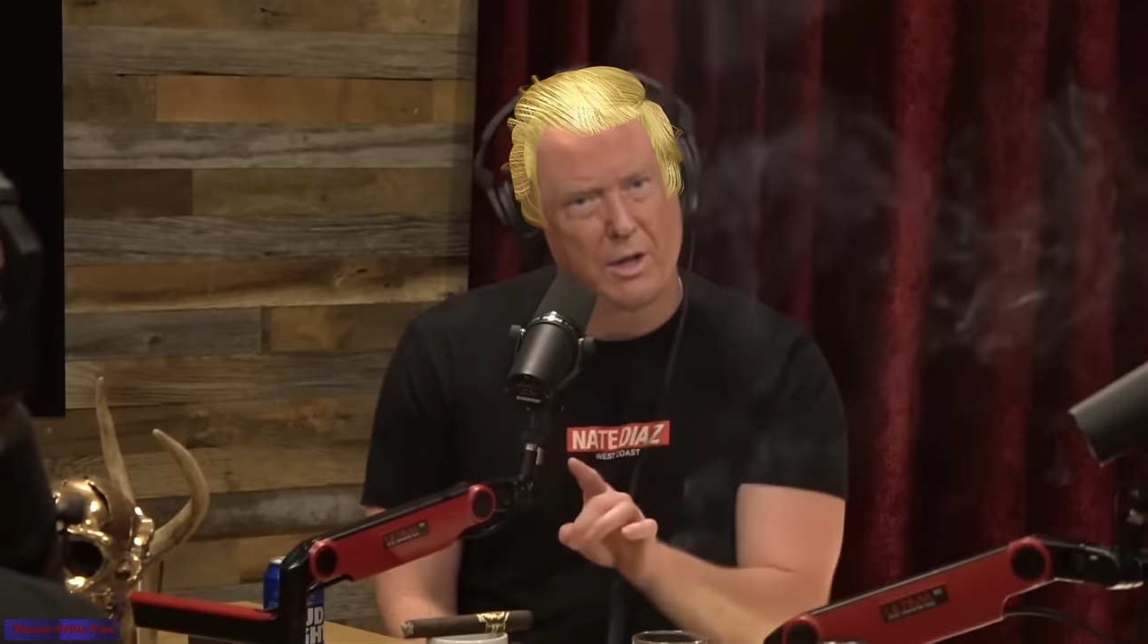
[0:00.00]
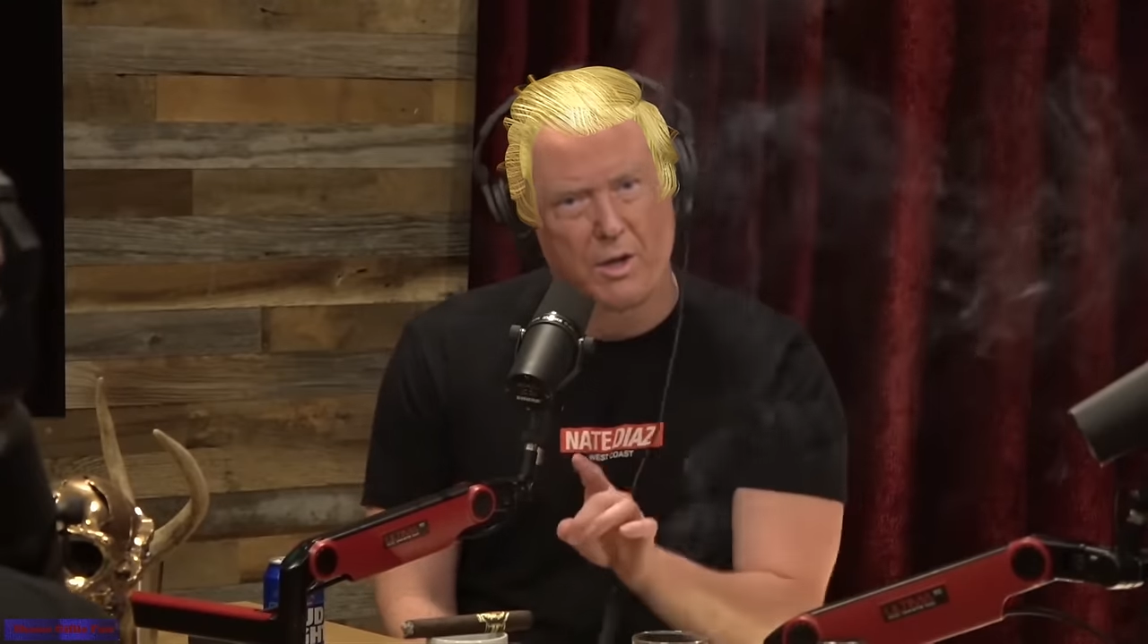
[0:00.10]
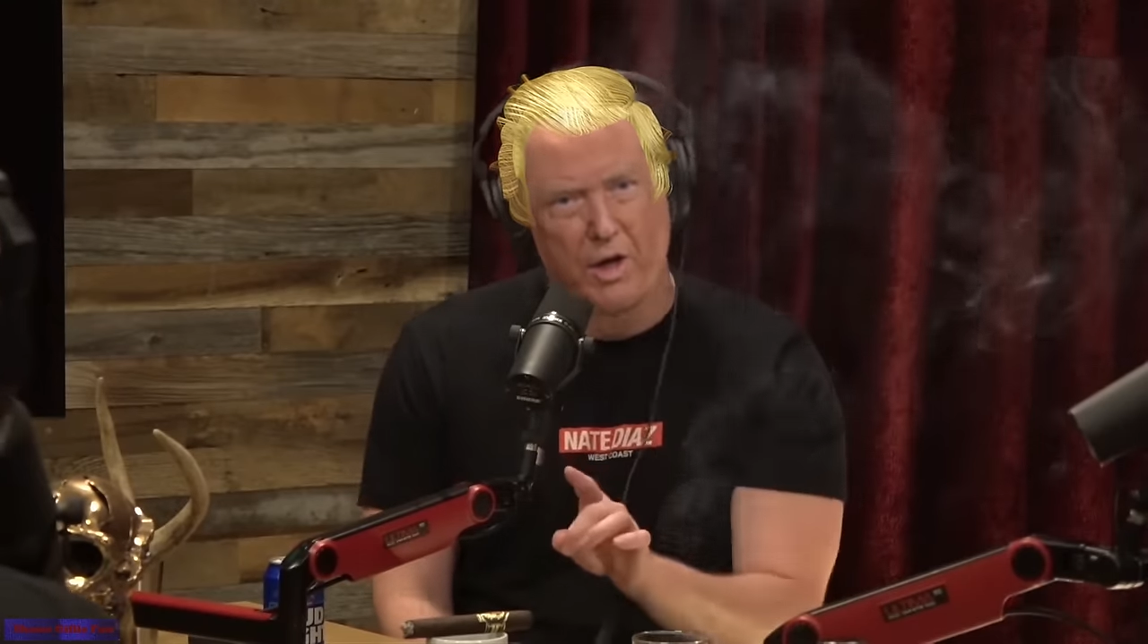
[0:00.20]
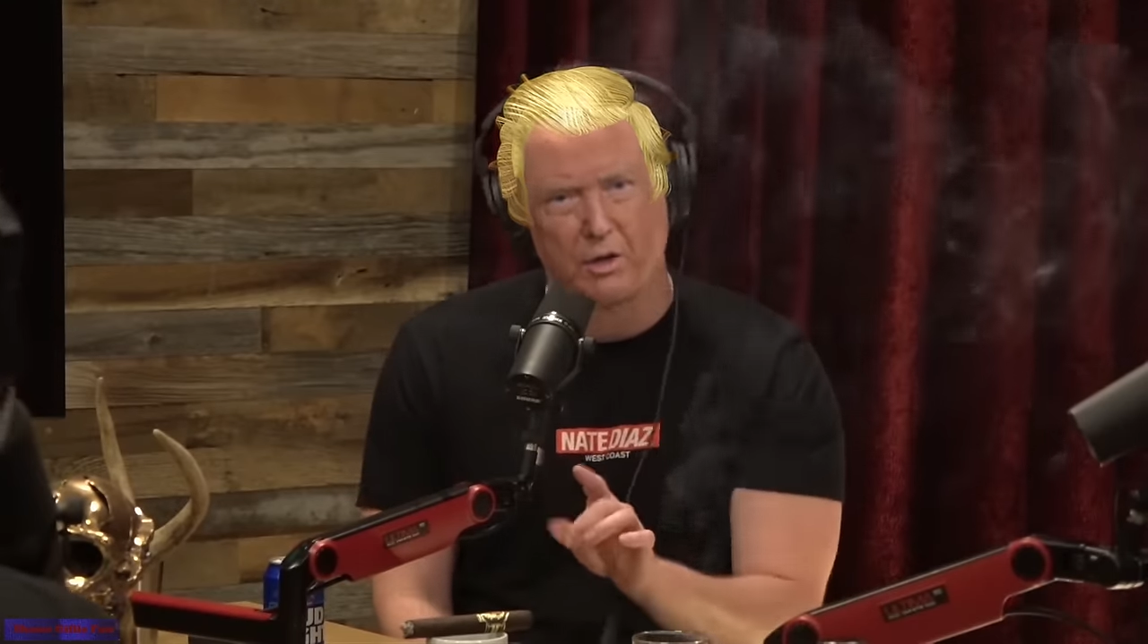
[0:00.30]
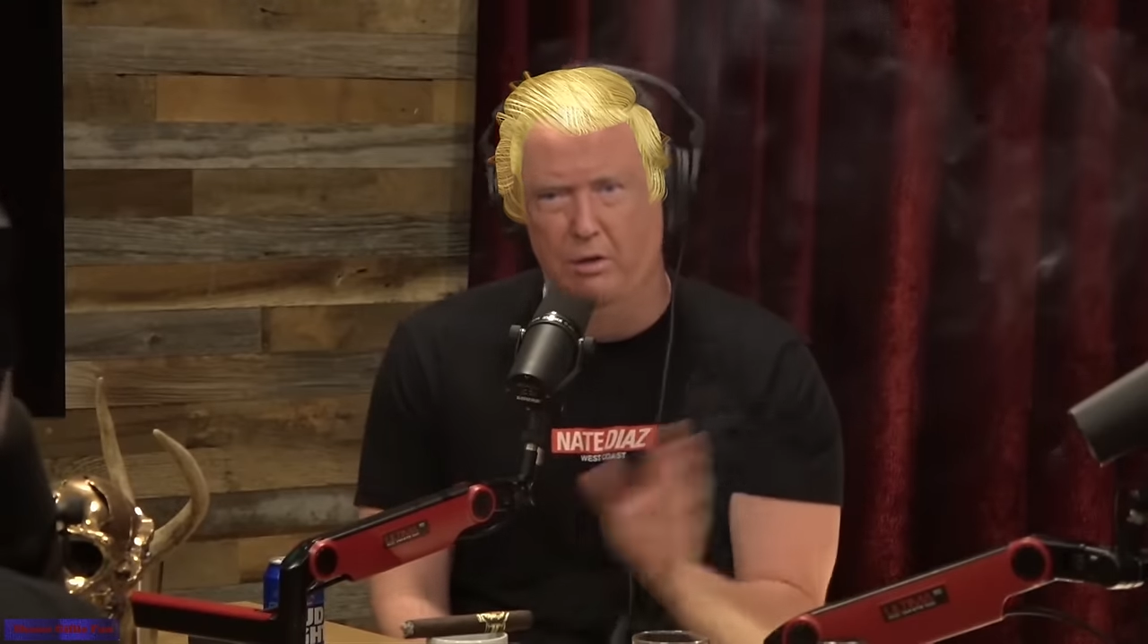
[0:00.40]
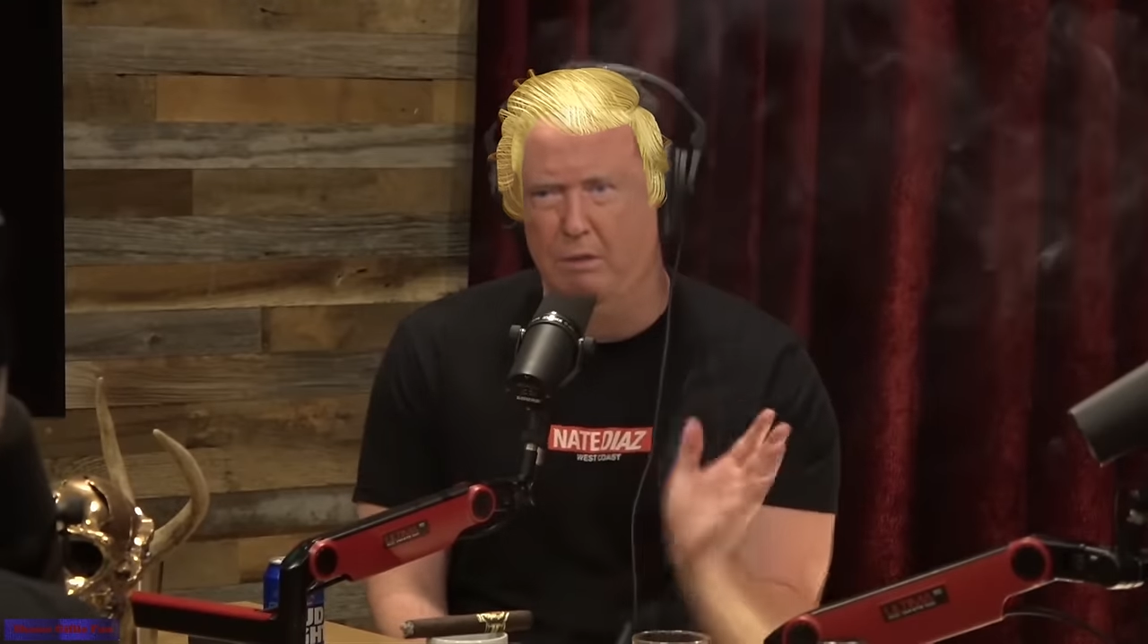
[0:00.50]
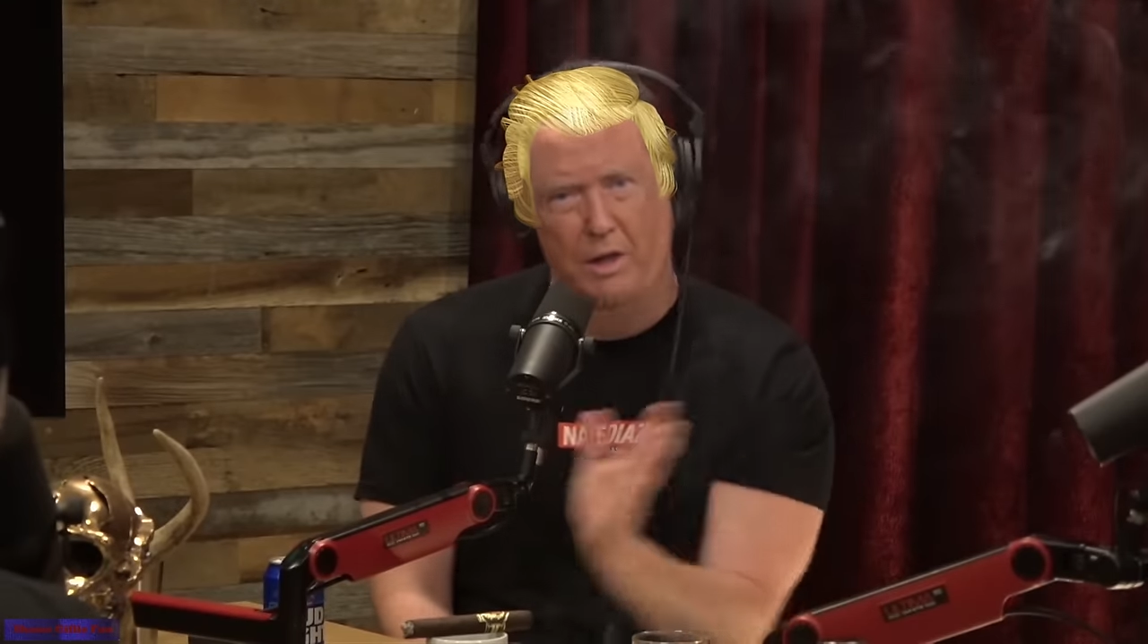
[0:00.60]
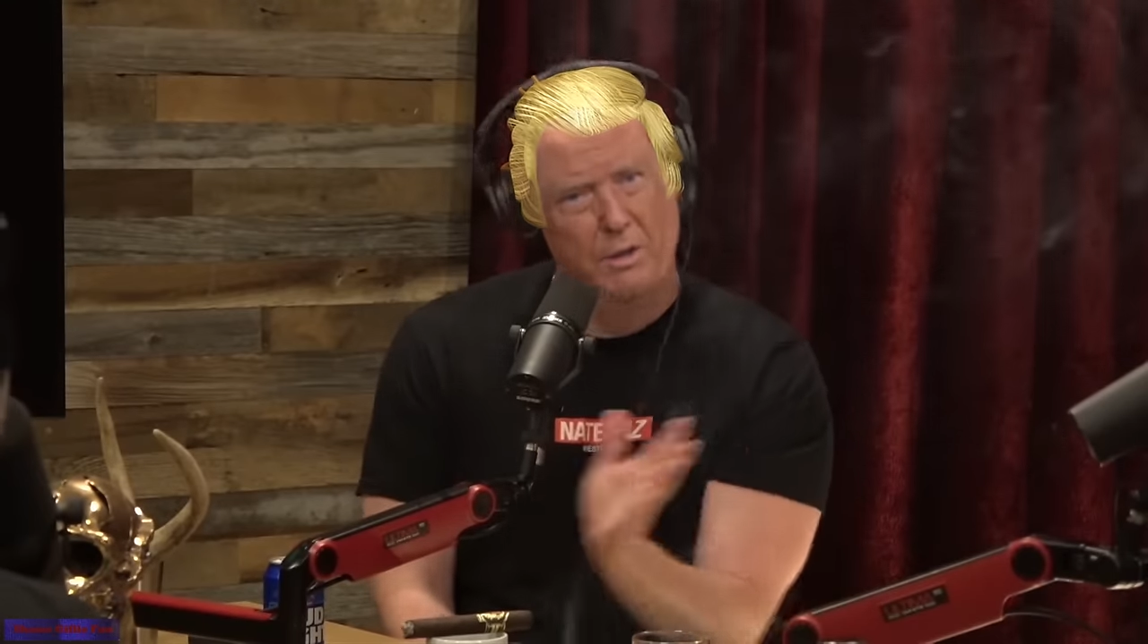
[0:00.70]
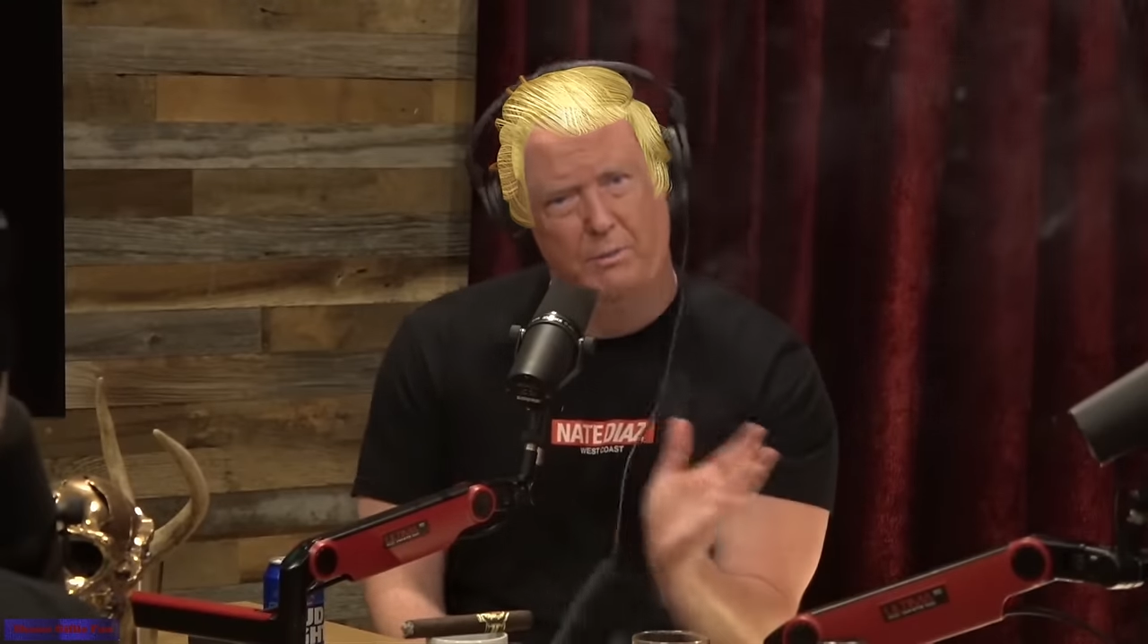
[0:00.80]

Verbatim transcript: Not good. They didn't